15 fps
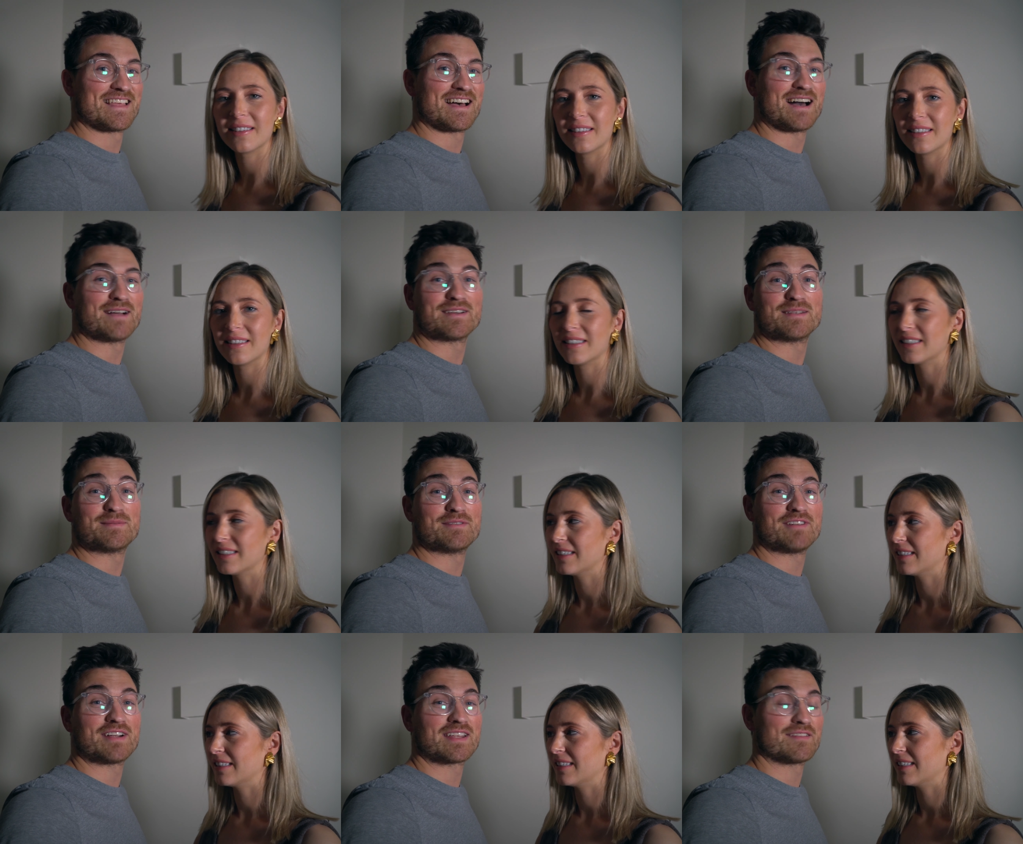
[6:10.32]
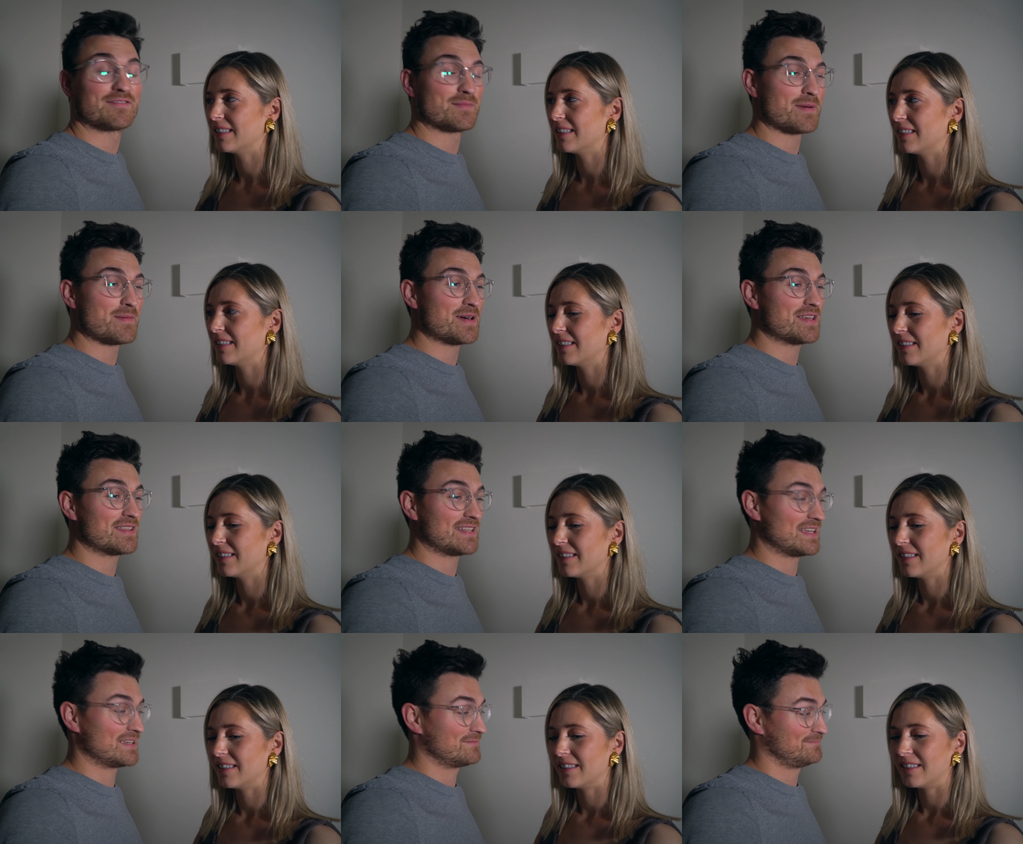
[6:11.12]
Speaker 1: I'm going to be running it for my
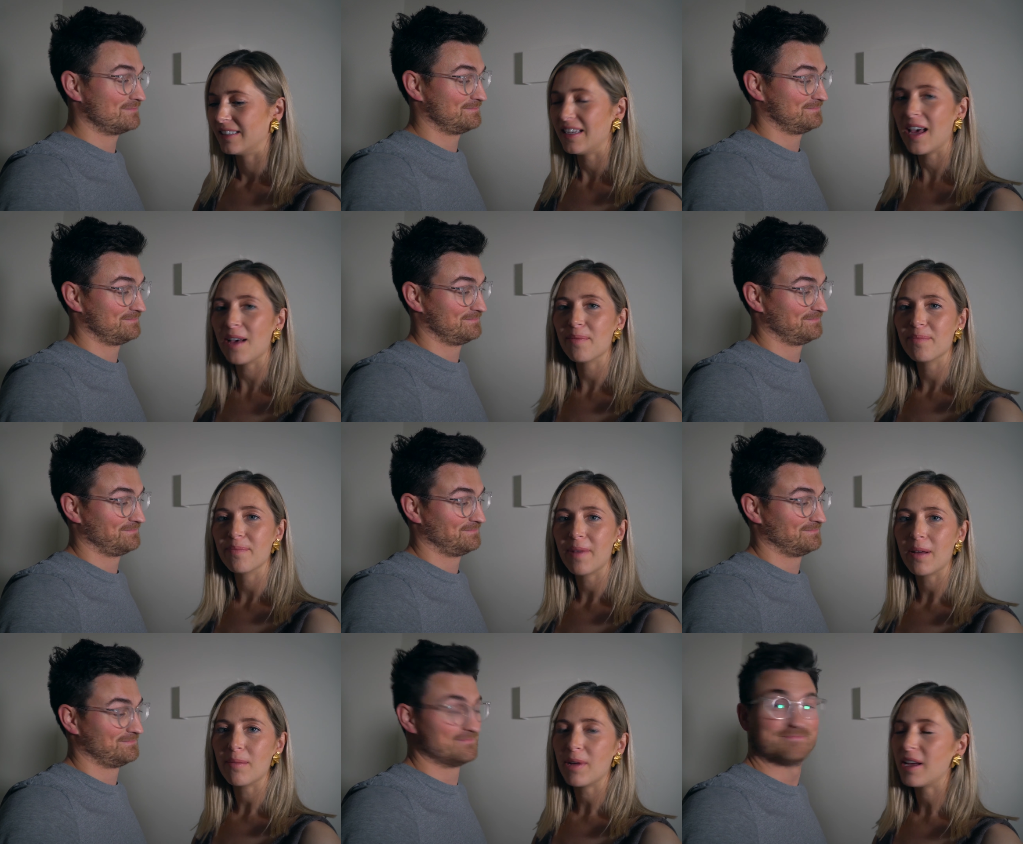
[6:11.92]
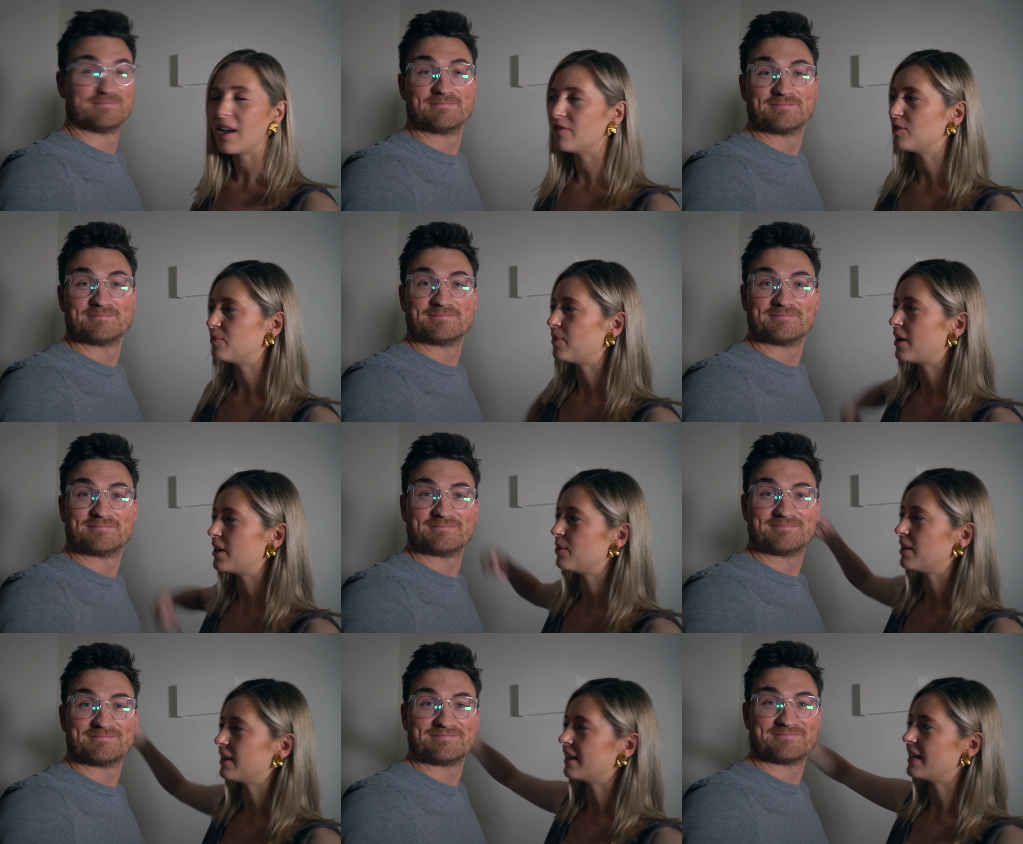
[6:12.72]
birthday.
Speaker 2: Yeah, I might have to buy
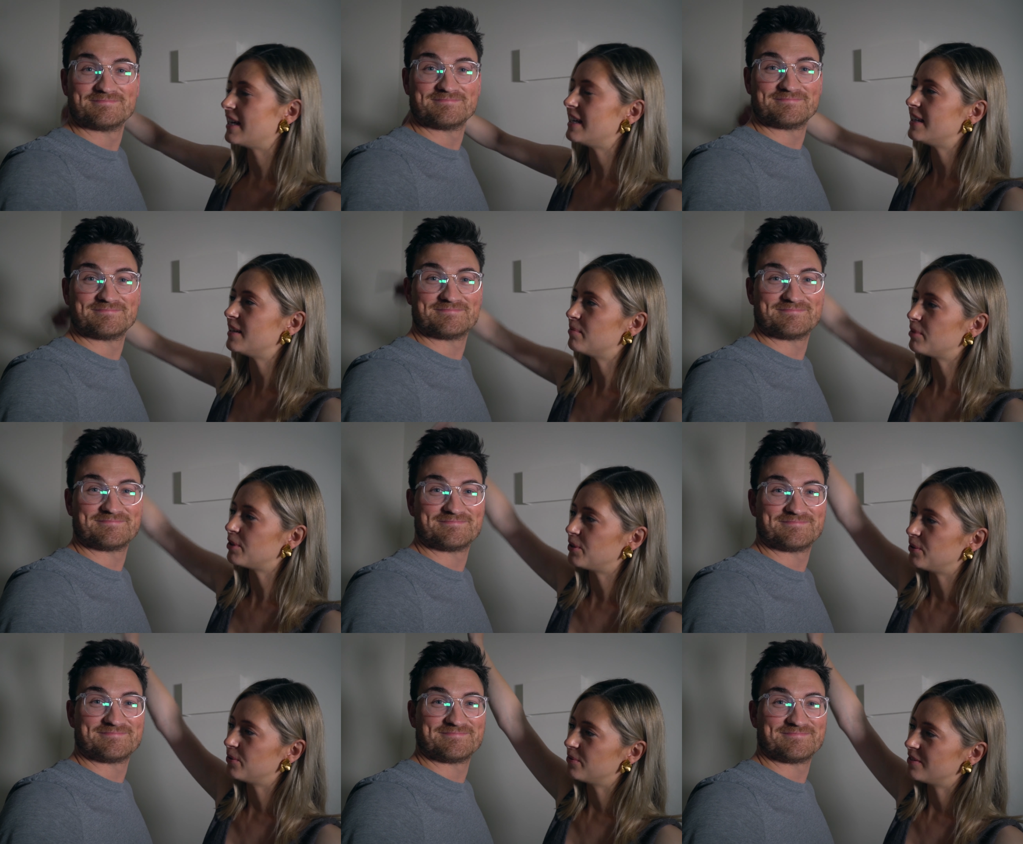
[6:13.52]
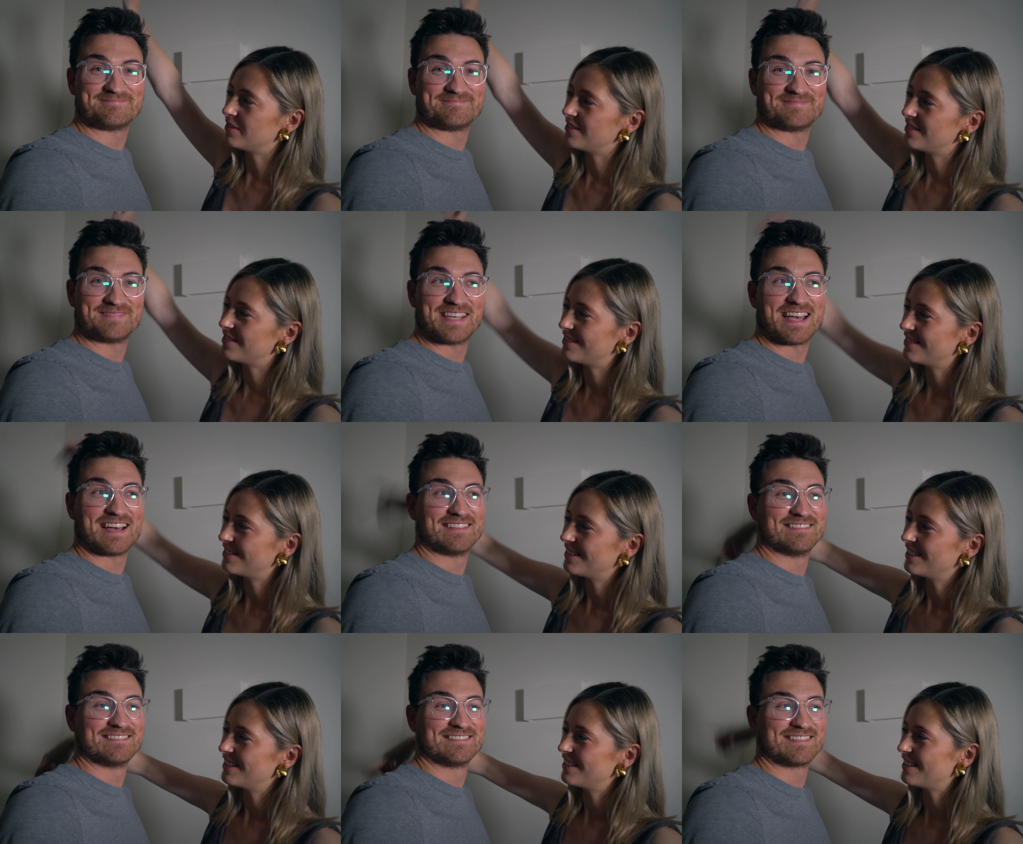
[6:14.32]
you like a helium balloon.
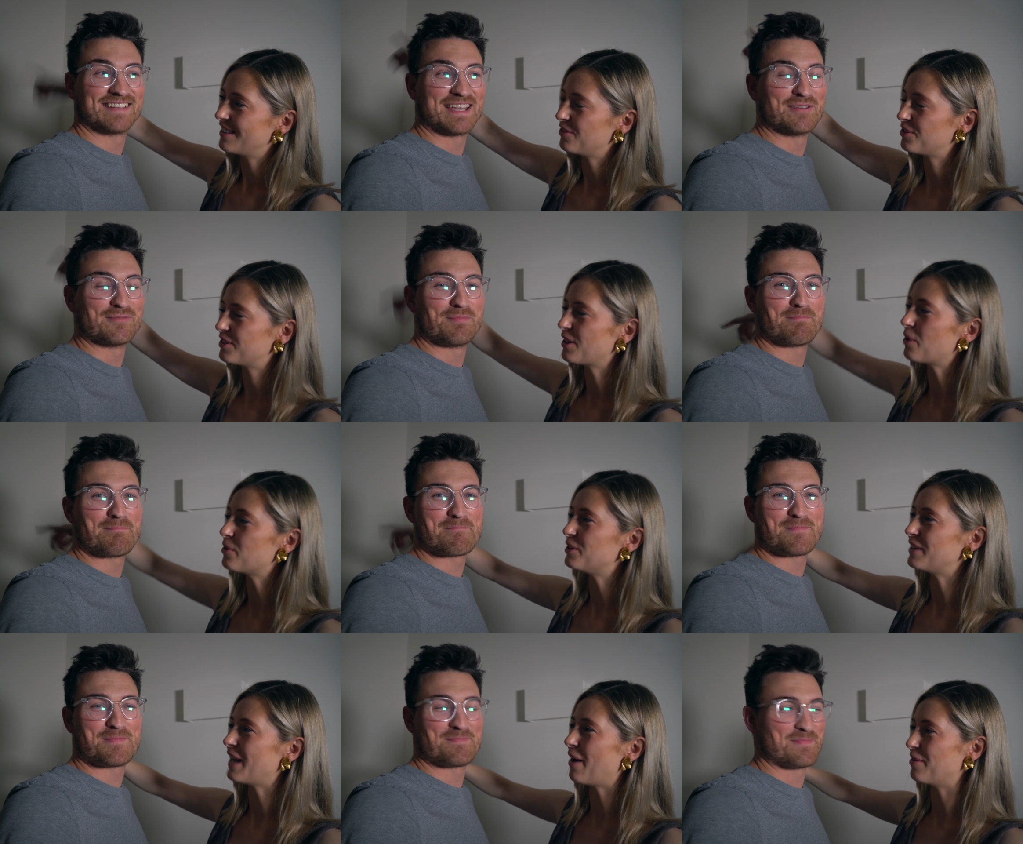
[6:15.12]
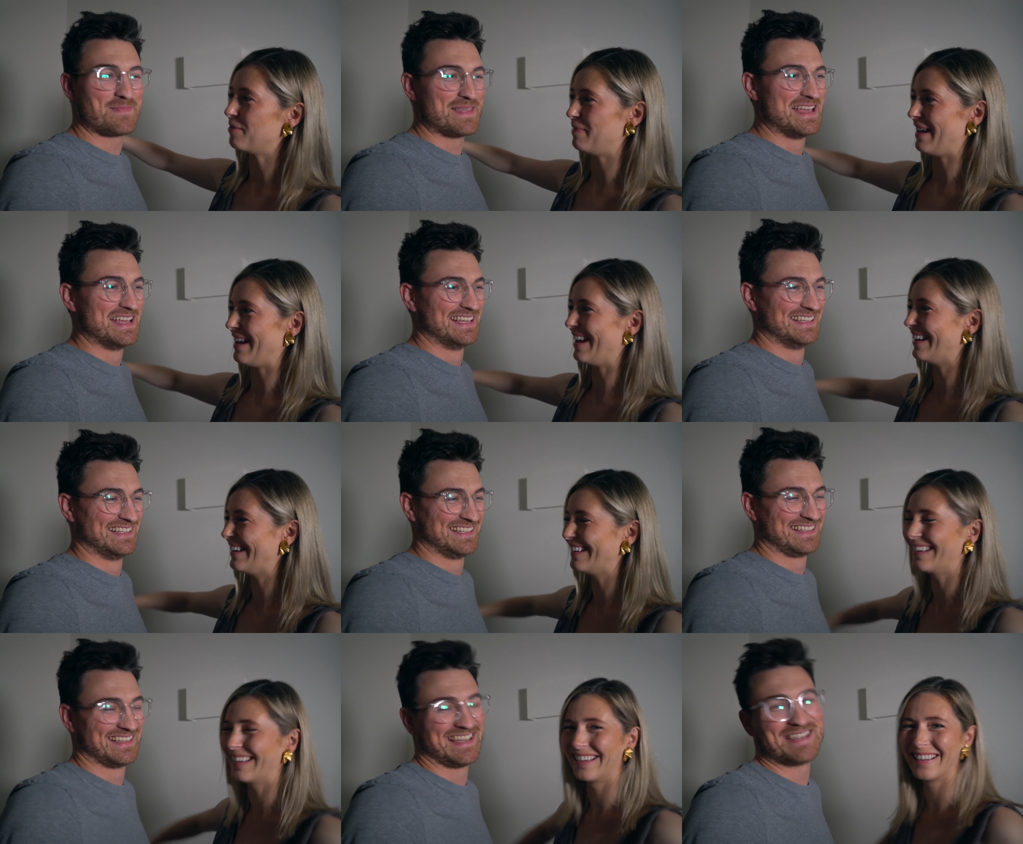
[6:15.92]
Speaker 1: Yeah.
Speaker 2: It'll slow you down a bit.
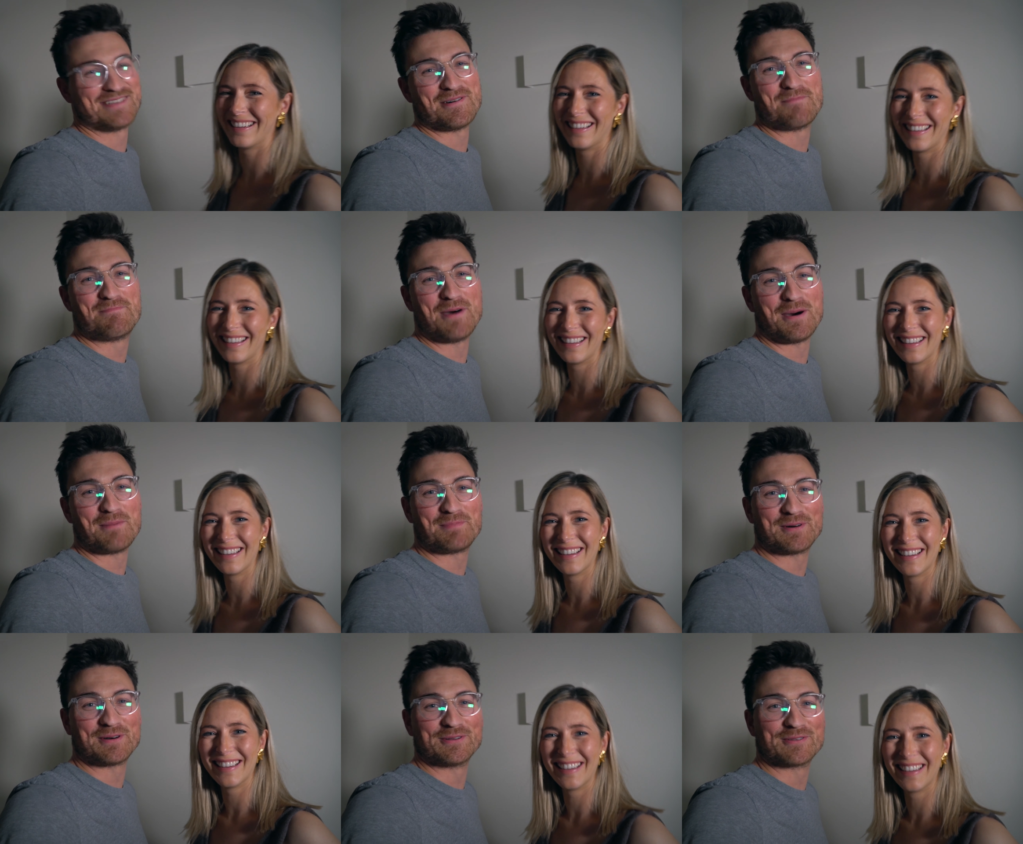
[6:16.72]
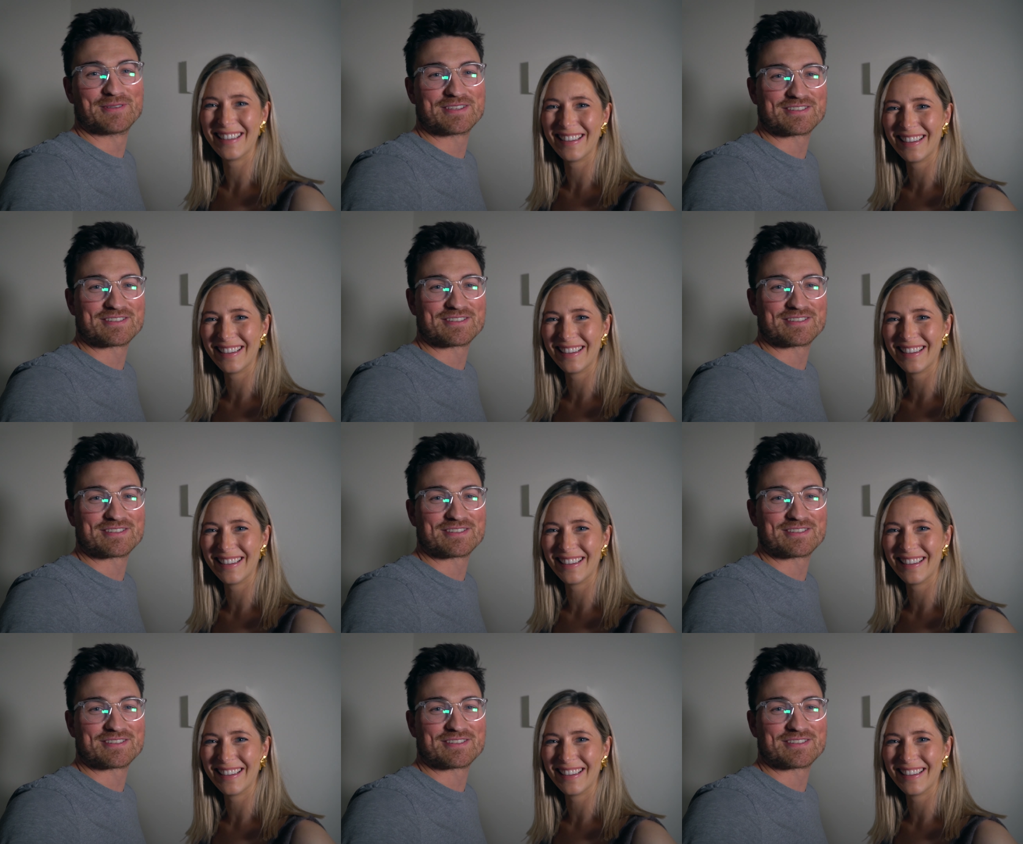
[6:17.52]
Speaker 1: And it'll pop on all the